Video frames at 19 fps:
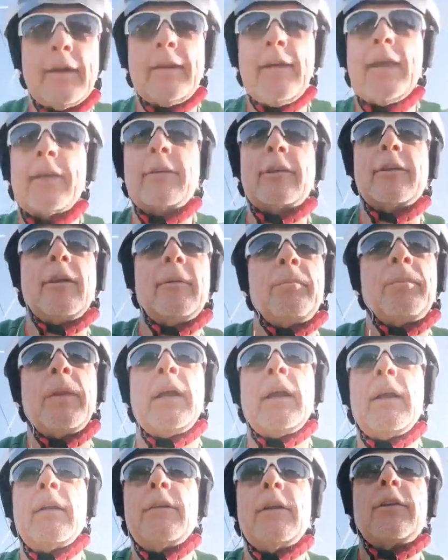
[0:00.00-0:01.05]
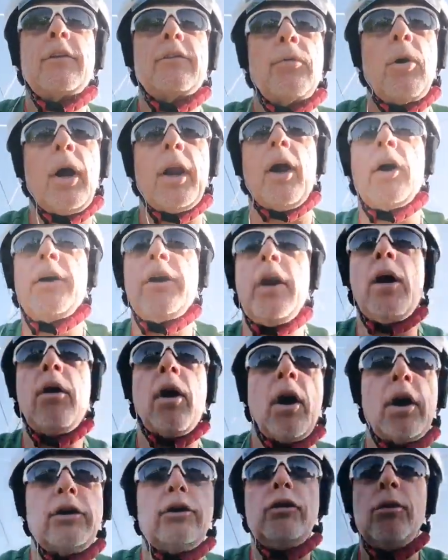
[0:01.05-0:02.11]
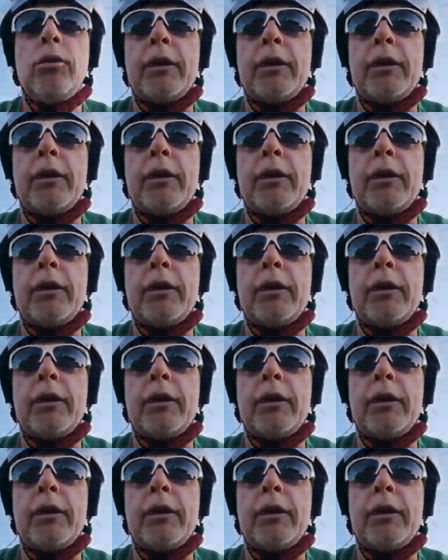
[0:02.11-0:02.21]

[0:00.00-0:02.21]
yes, this is right, I knew